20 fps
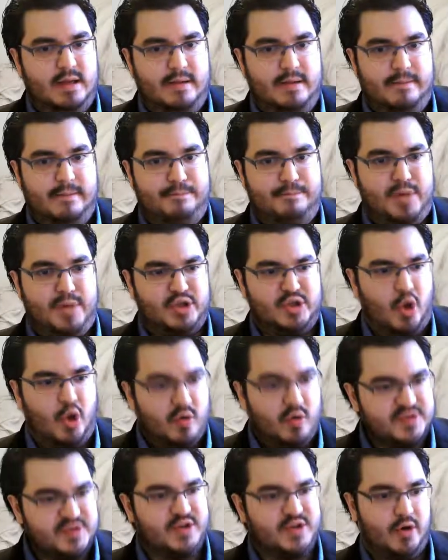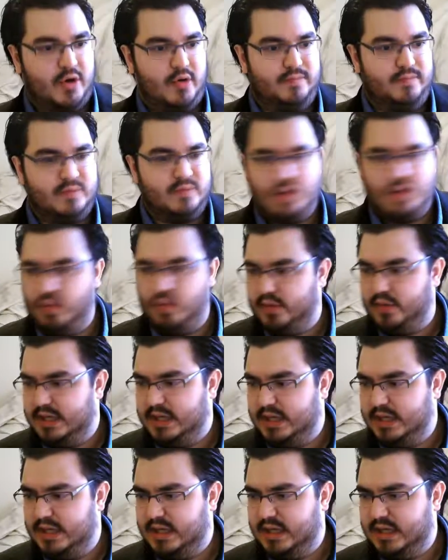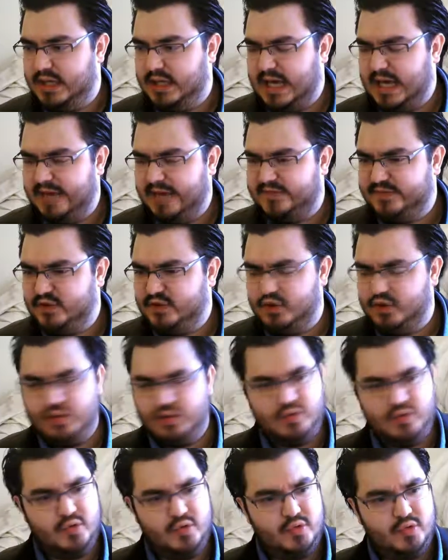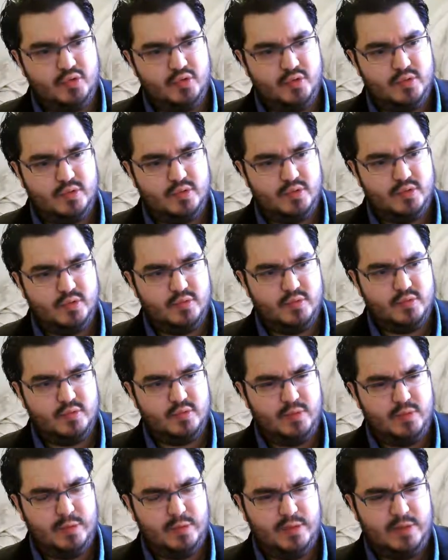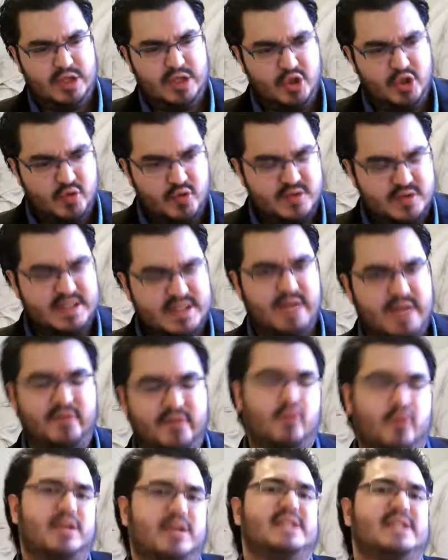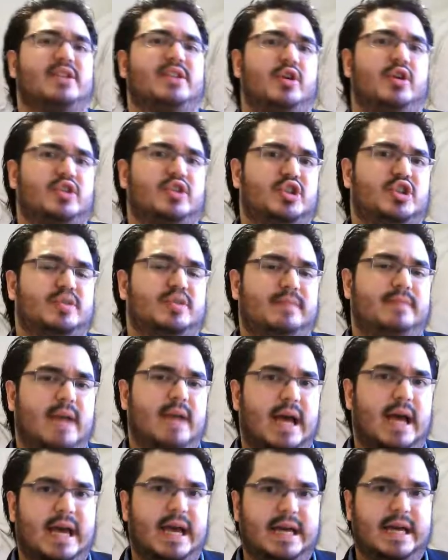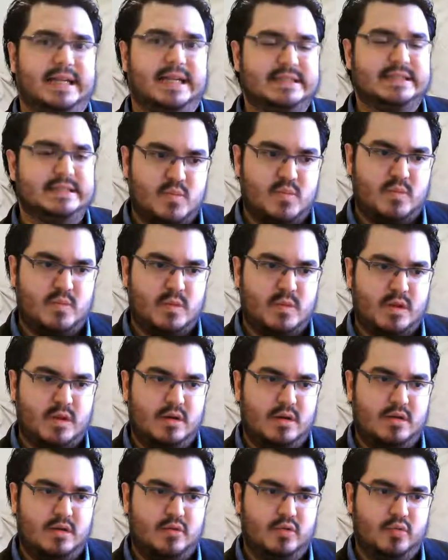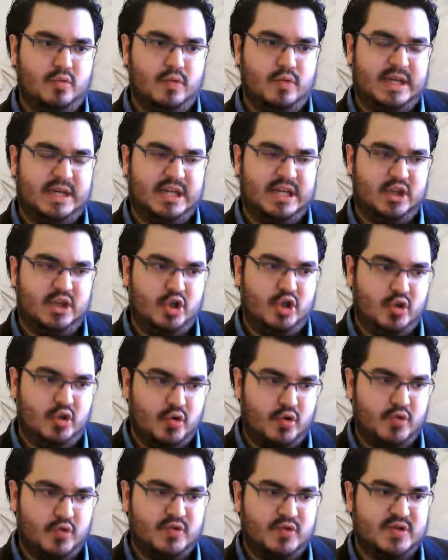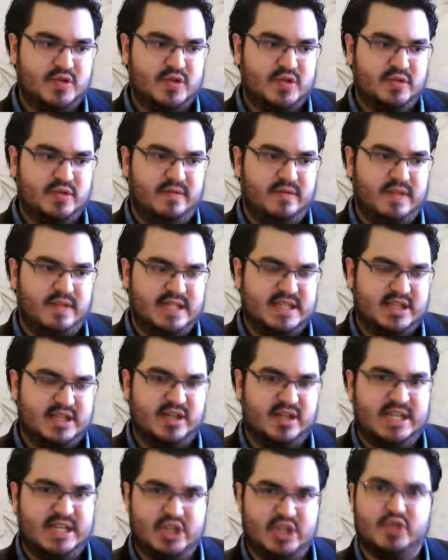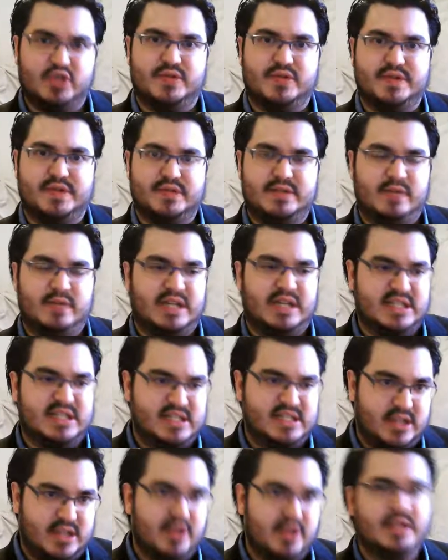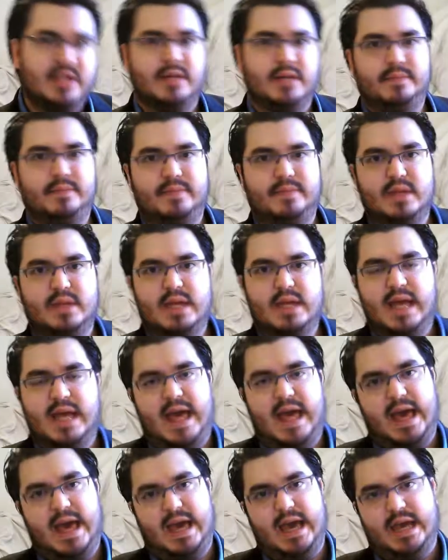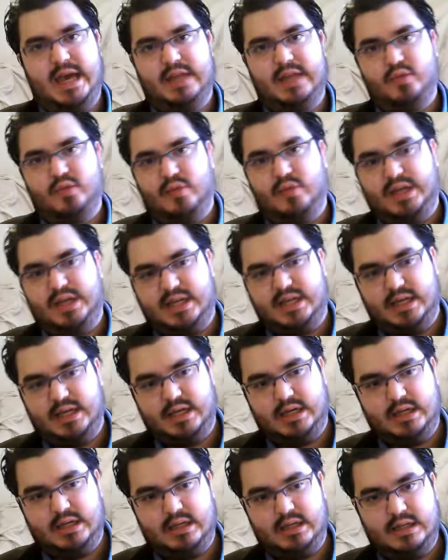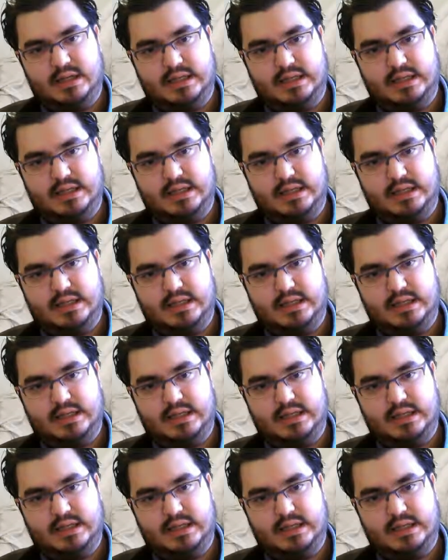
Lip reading: But also we have to we use that for research, and we can use these conditions, we can study them, and we can